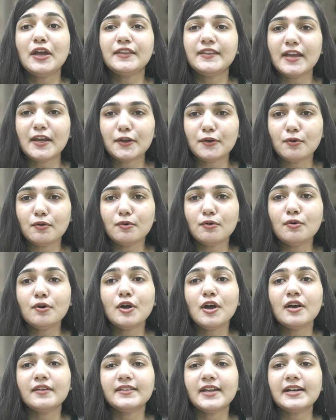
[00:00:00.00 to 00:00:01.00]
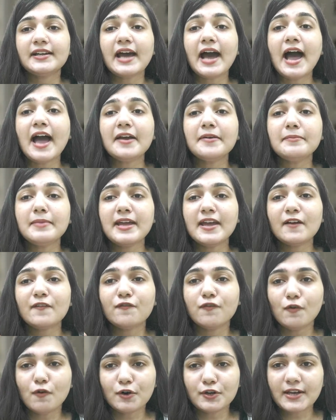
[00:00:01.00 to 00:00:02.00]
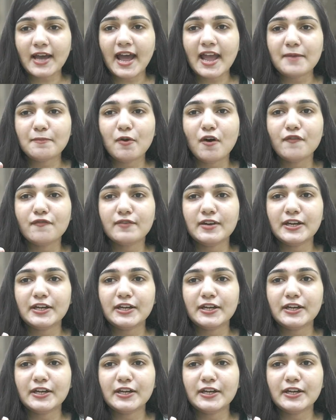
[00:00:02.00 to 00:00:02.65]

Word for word: they know that I make four type of